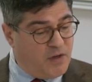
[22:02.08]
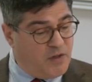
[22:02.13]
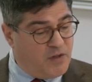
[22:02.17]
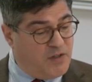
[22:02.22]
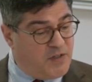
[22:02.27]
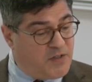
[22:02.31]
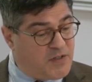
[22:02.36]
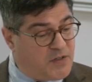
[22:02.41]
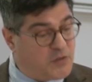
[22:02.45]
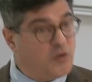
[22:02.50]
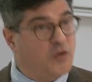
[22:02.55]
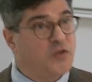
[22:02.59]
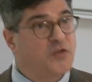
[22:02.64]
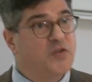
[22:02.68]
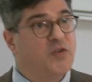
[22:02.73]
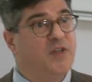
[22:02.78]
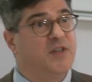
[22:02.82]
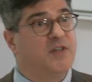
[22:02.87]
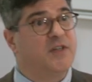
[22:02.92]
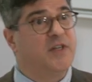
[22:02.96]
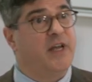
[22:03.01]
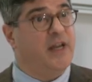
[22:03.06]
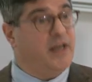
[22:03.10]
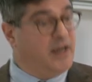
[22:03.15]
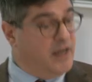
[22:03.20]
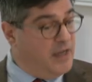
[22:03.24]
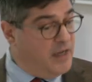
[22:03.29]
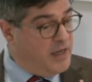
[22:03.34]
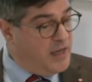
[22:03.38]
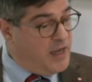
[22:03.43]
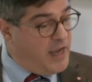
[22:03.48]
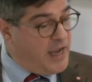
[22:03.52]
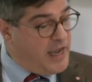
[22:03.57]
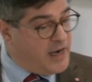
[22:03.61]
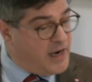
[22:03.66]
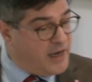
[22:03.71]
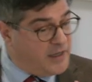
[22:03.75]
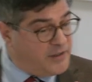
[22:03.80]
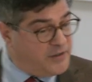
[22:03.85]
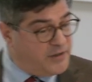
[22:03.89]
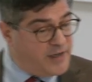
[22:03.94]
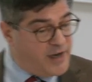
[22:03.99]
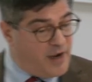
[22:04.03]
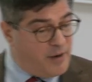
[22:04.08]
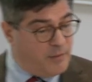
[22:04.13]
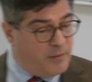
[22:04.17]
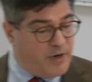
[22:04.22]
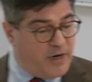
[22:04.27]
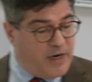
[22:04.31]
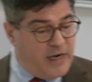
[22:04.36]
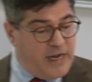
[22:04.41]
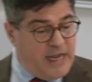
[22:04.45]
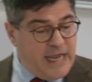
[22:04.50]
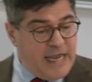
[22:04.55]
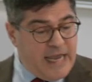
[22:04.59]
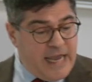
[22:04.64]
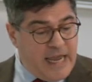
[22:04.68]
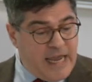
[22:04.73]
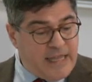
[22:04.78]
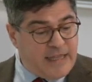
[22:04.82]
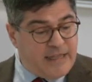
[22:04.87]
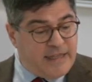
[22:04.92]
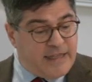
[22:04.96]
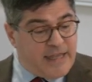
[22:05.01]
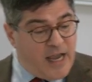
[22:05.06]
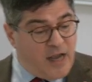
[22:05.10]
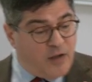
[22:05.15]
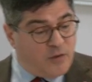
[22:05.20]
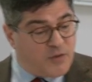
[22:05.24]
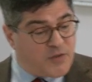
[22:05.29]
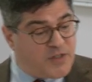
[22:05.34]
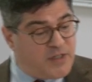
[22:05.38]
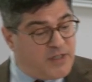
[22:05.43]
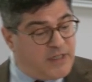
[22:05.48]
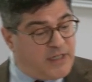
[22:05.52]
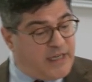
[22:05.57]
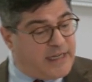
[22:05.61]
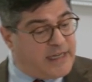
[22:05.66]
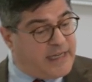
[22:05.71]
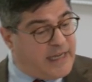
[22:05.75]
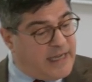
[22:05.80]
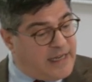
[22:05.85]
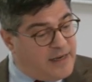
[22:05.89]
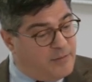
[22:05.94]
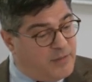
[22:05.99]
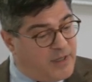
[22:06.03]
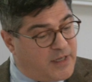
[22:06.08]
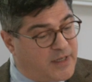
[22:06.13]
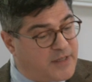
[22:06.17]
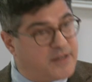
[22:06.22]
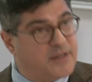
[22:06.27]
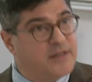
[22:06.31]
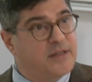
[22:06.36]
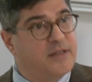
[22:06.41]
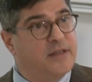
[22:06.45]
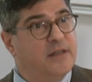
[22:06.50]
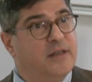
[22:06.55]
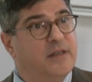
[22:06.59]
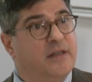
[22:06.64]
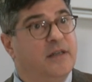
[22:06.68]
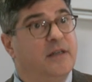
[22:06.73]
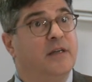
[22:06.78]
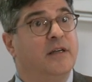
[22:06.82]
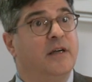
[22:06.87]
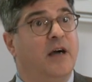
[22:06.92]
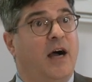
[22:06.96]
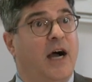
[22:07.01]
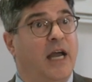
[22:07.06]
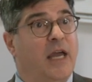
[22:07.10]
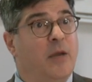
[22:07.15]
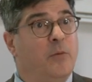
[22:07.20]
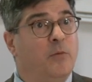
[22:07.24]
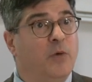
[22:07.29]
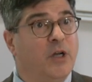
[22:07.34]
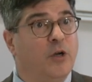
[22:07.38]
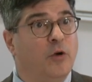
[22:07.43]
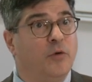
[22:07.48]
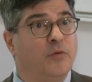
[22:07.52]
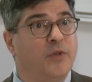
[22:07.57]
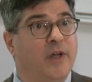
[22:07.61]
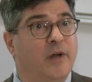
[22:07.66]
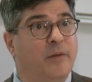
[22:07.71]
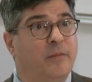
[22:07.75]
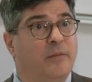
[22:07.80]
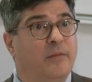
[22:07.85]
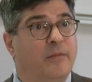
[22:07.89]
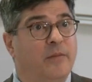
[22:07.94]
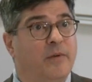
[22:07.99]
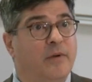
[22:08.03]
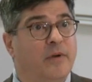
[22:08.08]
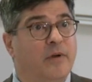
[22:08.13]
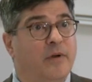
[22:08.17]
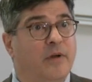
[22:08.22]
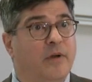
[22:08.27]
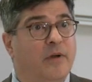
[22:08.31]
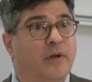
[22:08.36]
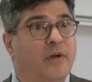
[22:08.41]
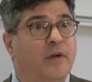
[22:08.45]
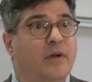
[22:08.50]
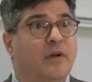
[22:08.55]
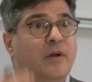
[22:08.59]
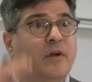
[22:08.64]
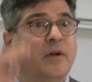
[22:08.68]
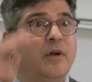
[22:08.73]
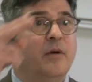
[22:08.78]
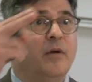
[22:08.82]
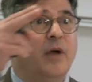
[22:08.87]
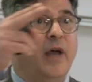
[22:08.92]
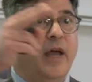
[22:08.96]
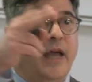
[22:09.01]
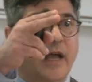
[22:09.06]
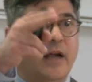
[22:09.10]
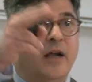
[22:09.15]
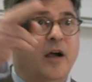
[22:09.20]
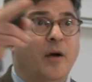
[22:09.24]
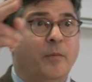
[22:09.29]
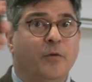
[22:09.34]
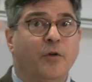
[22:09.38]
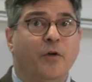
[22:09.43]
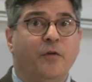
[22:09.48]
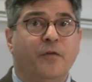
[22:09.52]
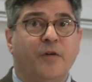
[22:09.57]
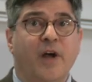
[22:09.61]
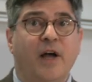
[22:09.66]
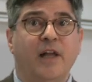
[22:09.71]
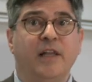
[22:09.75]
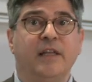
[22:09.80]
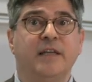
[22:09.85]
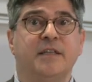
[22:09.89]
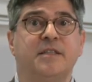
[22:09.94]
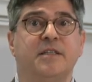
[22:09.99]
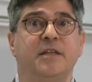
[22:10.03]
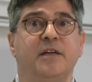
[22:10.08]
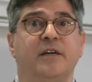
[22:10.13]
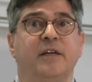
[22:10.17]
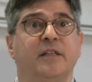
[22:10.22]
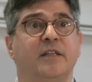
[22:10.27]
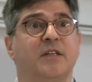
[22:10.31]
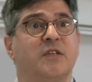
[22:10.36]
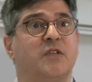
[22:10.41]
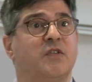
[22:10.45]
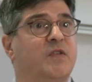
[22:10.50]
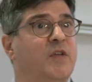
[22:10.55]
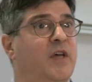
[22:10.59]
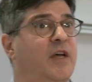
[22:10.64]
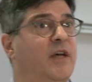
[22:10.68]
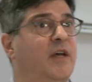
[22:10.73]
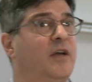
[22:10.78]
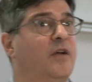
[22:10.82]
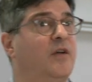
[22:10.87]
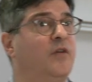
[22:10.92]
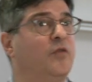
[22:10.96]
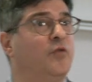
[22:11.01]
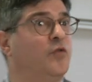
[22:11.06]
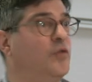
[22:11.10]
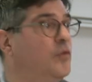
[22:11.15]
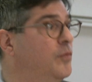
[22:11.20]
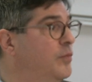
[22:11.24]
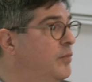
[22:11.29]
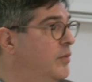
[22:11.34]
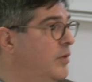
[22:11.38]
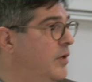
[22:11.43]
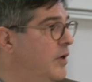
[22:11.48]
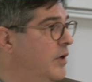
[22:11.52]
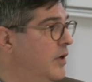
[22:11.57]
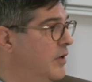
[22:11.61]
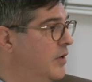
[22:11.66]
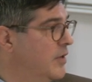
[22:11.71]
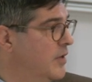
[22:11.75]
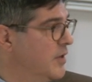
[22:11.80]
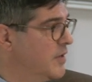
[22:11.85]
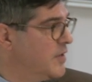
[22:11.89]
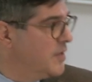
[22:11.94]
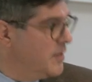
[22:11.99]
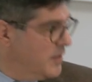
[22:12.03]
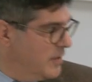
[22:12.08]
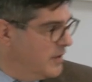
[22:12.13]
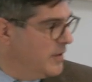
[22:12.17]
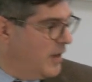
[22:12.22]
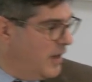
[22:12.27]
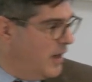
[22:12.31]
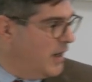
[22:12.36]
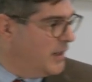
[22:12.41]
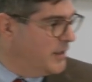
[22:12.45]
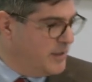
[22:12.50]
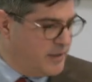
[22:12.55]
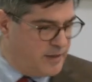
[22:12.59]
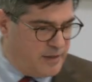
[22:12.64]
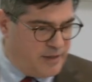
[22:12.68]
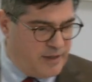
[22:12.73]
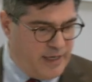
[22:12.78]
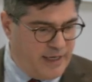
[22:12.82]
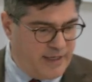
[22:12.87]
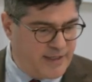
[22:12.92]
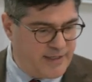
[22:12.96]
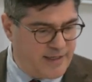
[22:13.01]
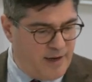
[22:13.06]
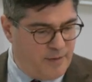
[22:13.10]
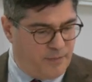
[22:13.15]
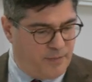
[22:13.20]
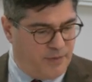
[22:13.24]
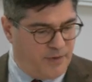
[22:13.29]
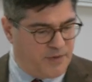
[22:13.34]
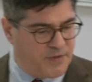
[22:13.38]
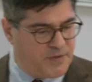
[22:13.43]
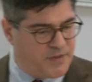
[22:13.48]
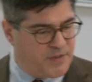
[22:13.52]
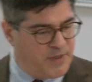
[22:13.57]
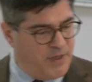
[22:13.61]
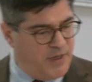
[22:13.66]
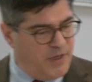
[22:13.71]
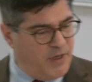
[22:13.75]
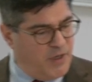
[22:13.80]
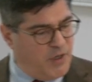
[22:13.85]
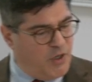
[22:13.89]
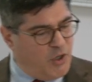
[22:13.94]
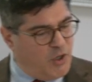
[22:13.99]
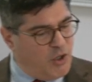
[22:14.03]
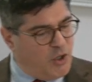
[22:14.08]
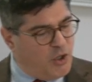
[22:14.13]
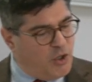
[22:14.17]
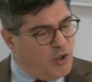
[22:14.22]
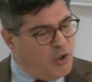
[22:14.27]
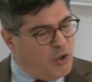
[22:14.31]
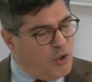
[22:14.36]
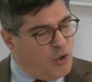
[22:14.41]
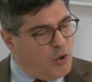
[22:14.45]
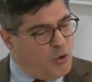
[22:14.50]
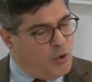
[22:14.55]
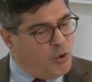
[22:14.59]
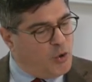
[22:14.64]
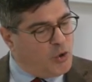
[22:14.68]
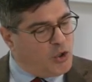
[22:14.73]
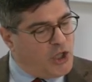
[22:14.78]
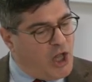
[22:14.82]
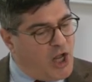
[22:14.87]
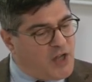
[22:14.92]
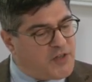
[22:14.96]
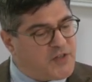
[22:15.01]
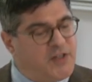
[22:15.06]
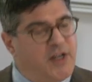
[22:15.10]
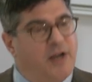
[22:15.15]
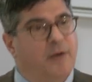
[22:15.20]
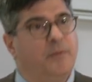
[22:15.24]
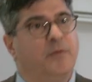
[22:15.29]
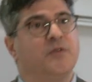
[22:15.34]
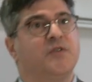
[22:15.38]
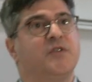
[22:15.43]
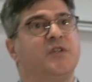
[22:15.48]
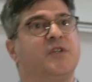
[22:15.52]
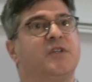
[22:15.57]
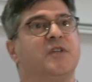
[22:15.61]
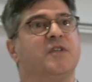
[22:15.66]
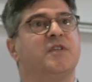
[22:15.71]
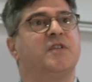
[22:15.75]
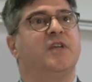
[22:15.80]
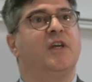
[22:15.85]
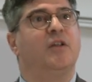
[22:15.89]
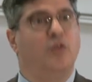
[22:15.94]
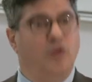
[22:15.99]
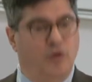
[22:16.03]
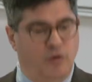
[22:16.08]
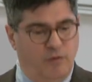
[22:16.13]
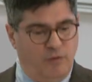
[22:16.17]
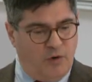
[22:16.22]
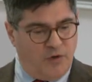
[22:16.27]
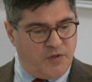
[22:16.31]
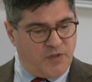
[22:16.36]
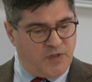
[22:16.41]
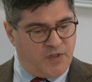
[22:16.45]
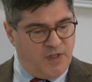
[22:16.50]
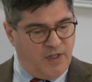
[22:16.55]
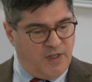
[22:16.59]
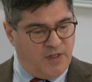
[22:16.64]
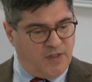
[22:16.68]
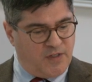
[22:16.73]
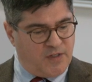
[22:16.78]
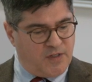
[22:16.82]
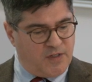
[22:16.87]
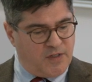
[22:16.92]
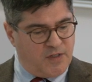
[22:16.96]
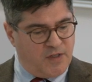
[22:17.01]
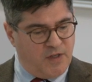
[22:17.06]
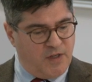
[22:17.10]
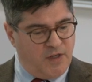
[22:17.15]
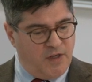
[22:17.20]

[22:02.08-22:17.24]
This is also insane. Another number 8,000 academics. I am one of them. A couple of colleagues here in this uh, room, other examples, who lost their positions at universities